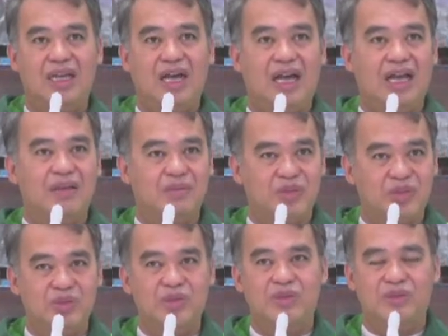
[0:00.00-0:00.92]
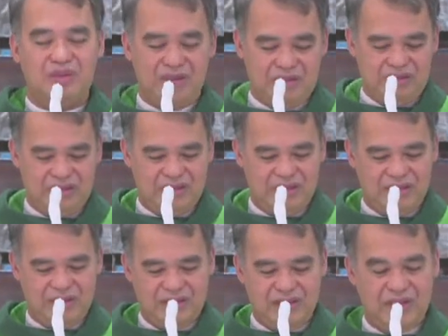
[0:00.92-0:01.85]
I'm sure
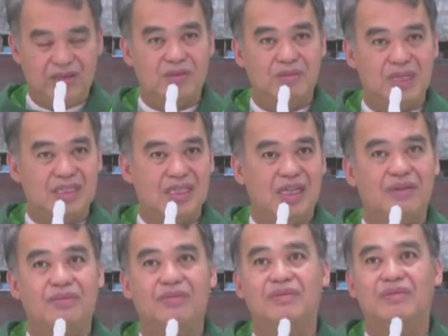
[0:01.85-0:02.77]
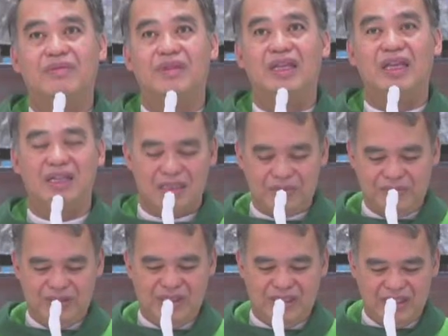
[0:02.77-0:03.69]
you must have
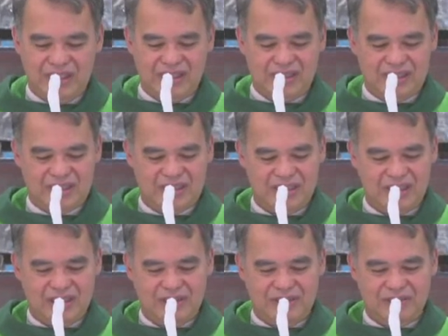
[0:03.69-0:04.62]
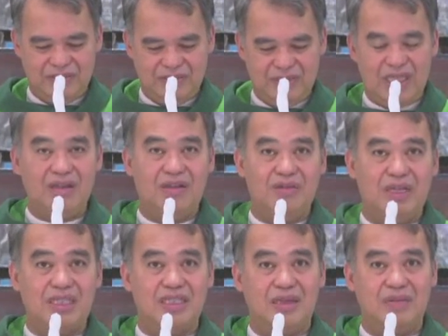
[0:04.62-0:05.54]
experienced, many of
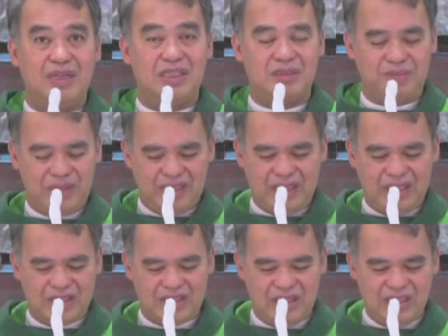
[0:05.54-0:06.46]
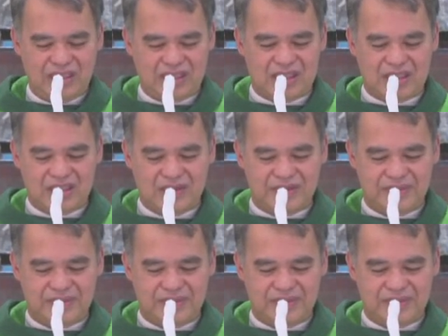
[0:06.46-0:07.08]
us have experienced this